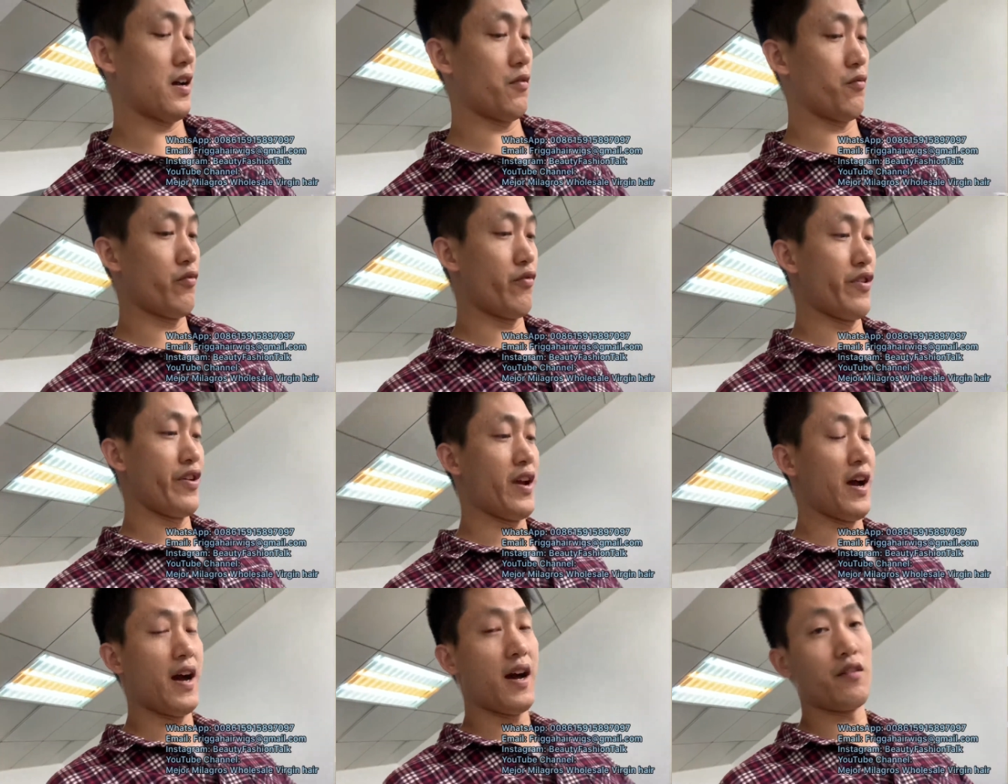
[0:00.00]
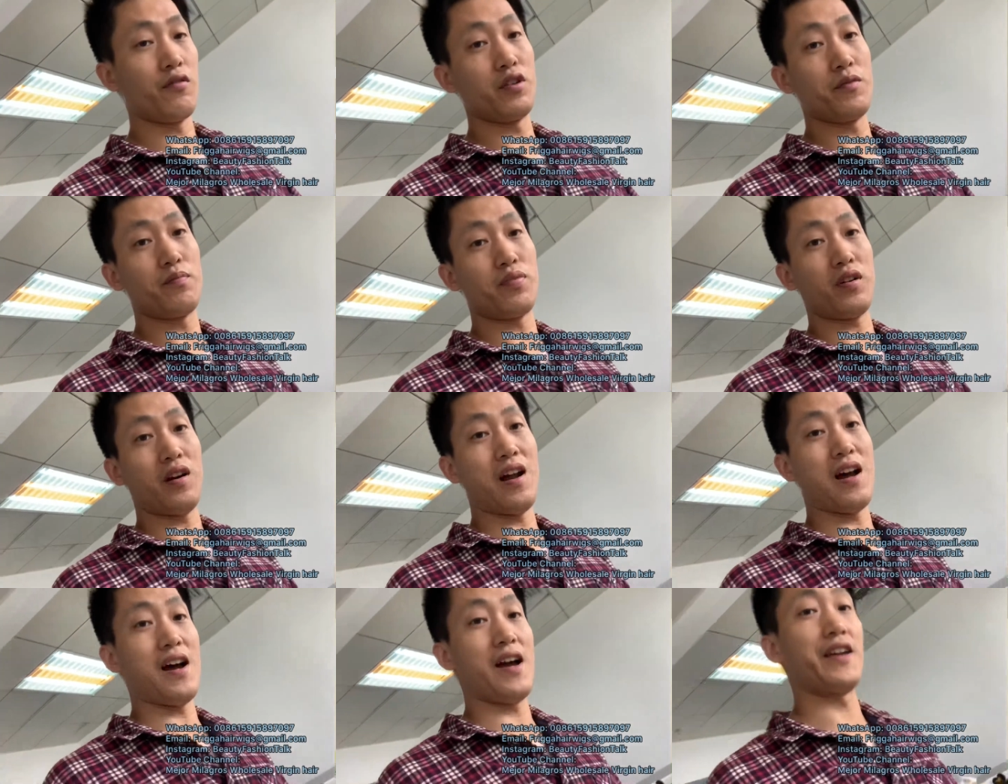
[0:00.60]
we are
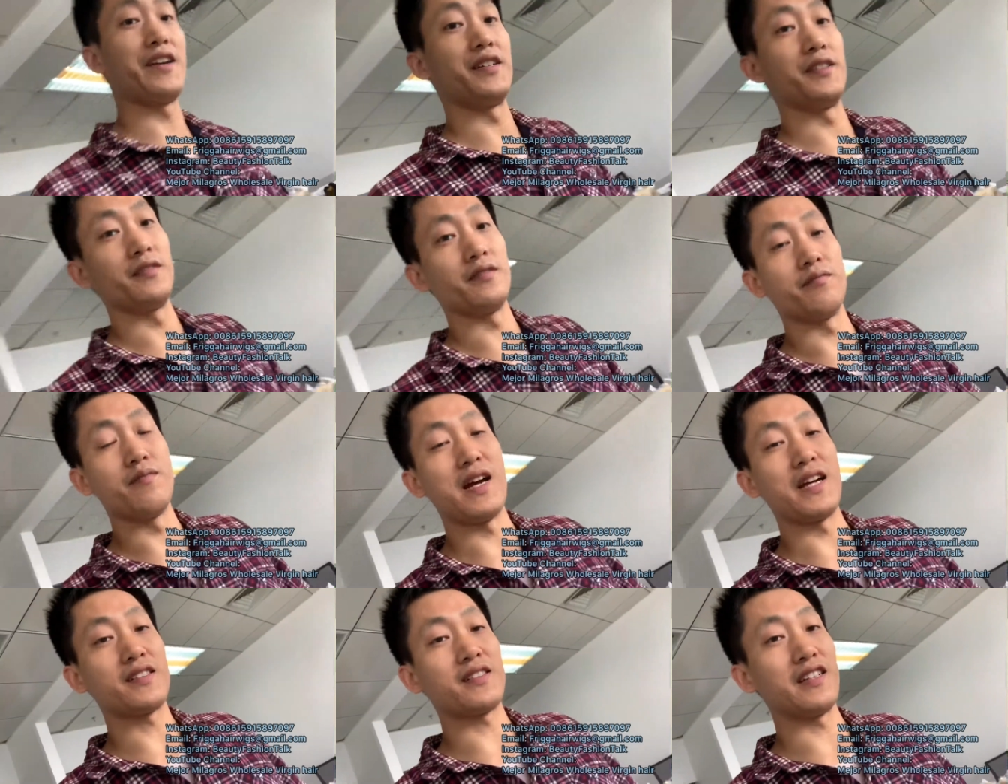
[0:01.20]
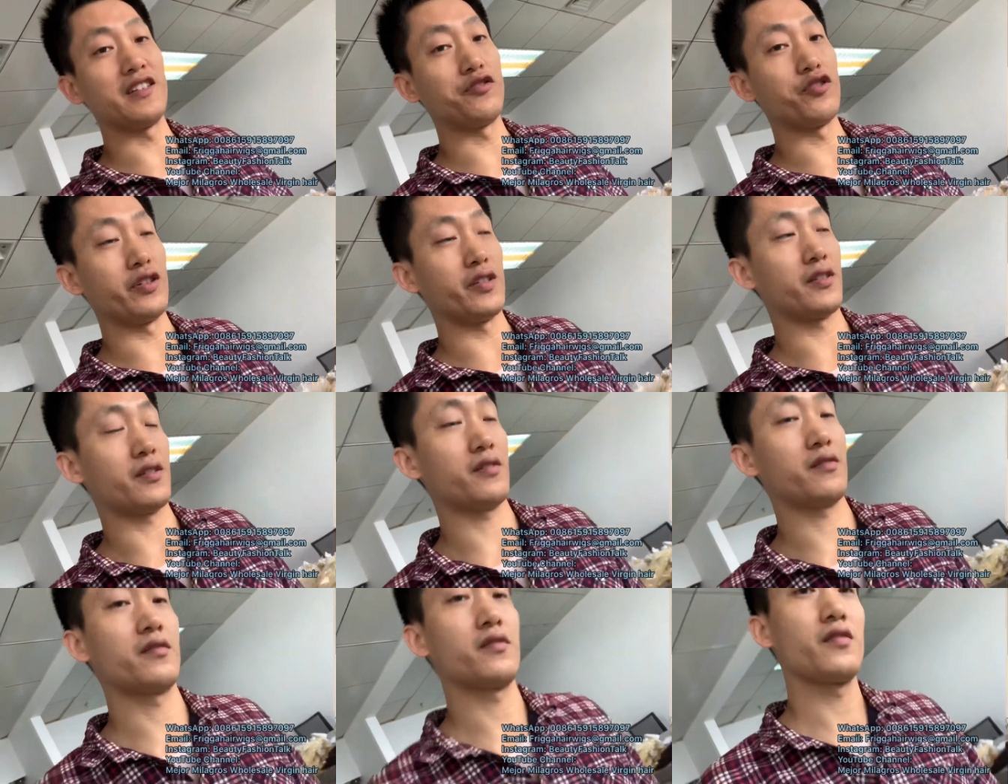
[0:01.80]
replying
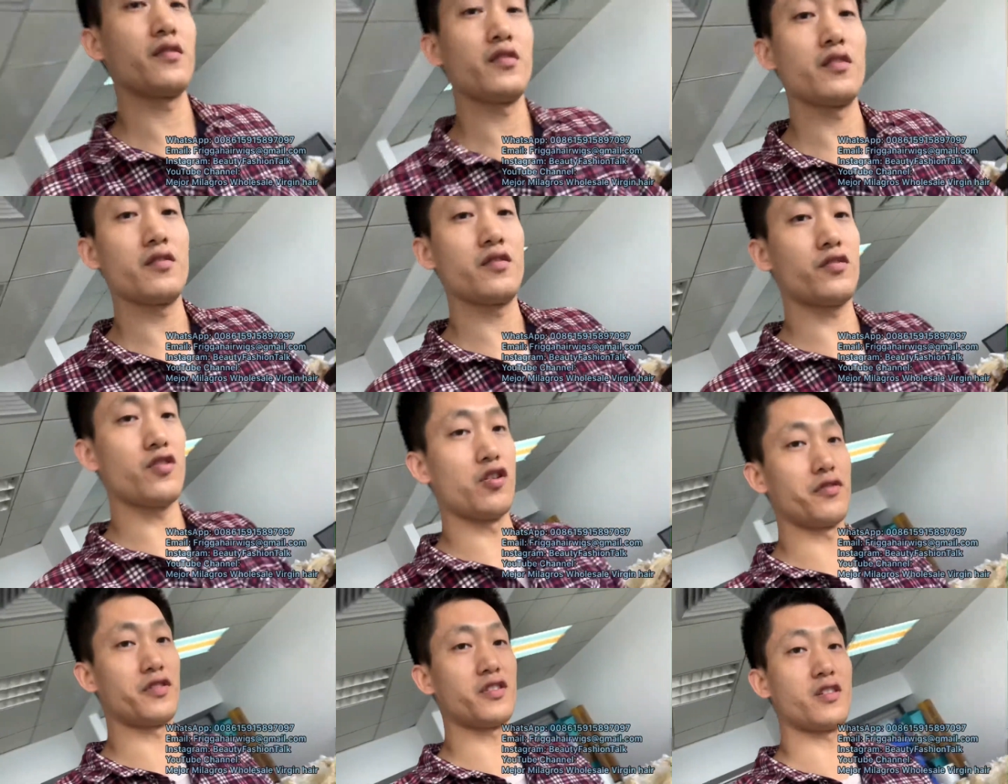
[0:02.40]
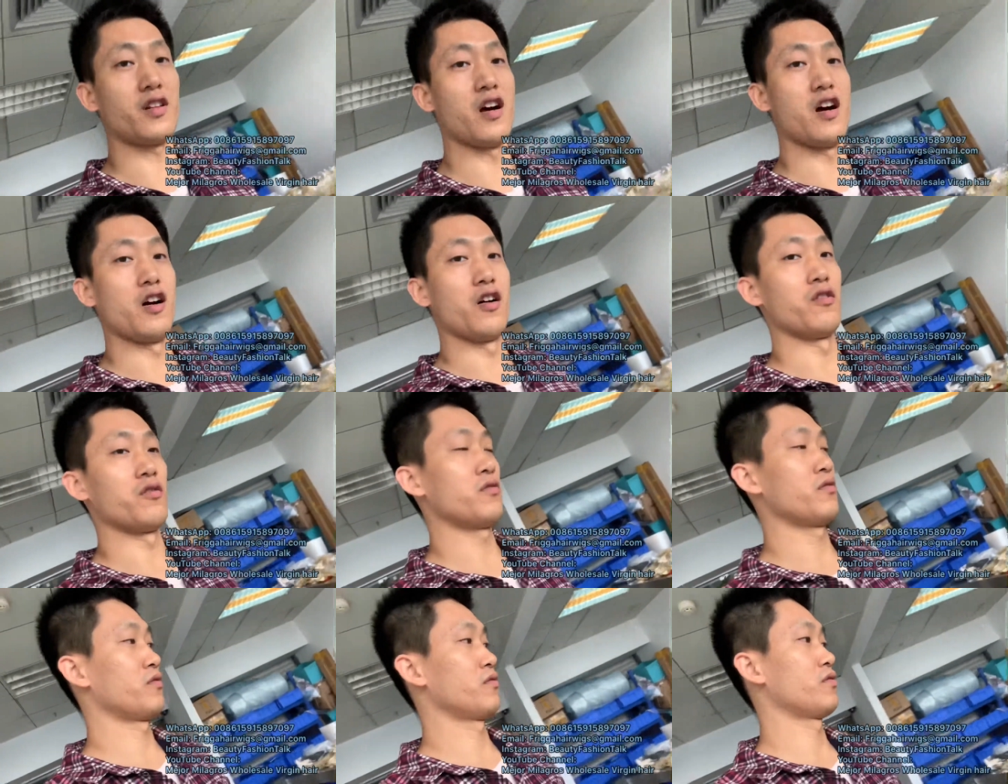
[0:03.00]
messages so slow,